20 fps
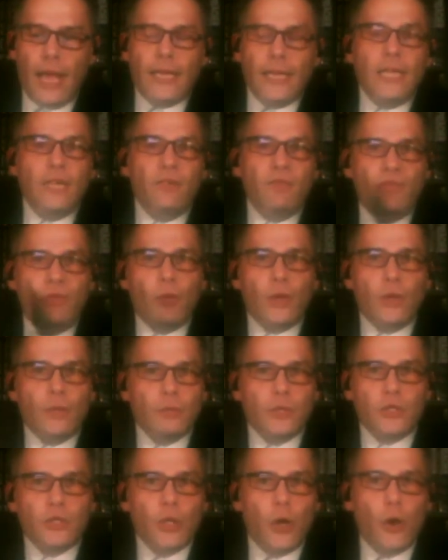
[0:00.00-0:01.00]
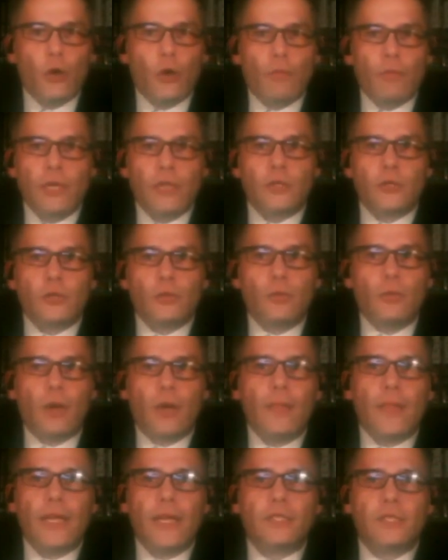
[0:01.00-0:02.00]
And he thought it was so original.
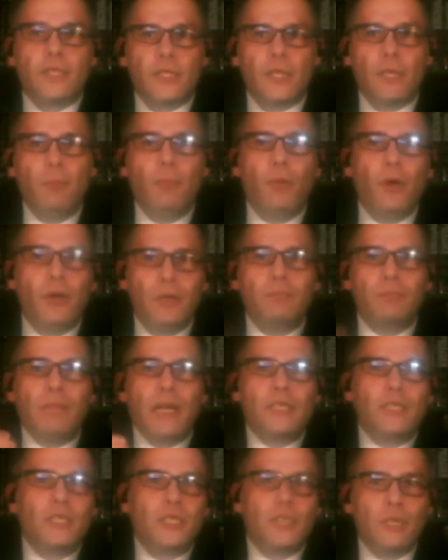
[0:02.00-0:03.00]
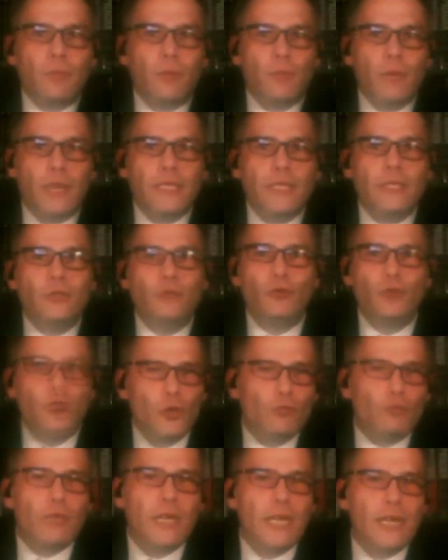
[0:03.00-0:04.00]
And then someone messaged him and went, "You
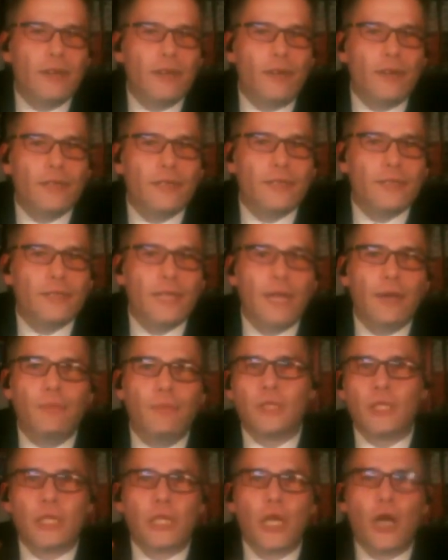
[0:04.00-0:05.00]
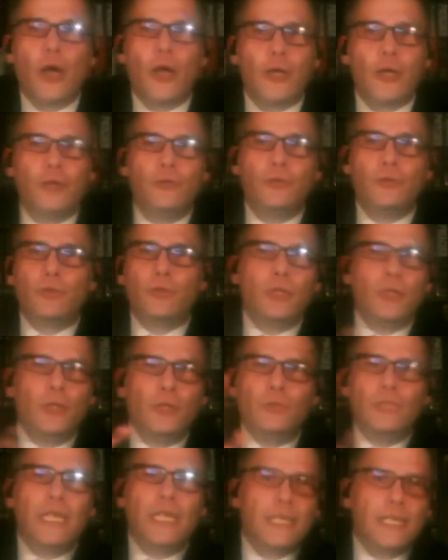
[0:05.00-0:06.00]
do realize there was a guy who
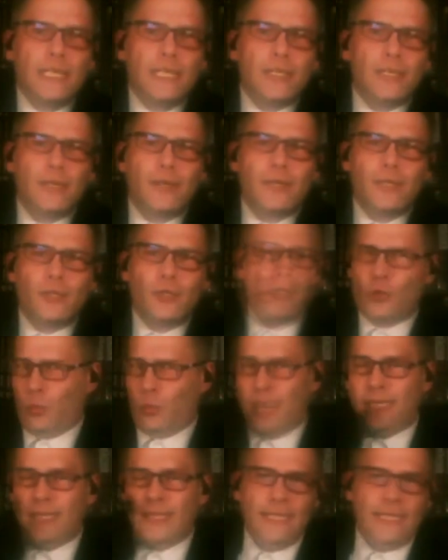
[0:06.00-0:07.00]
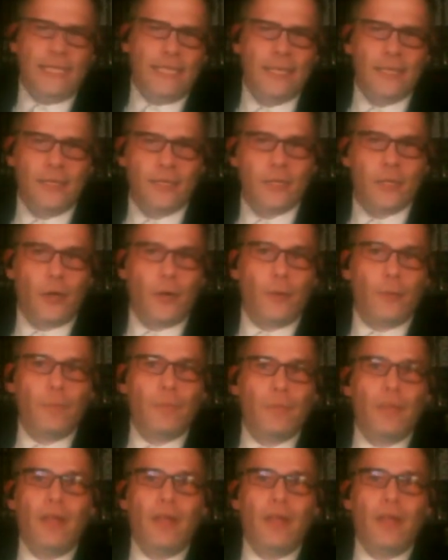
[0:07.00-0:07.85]
who did this like 20 years ago."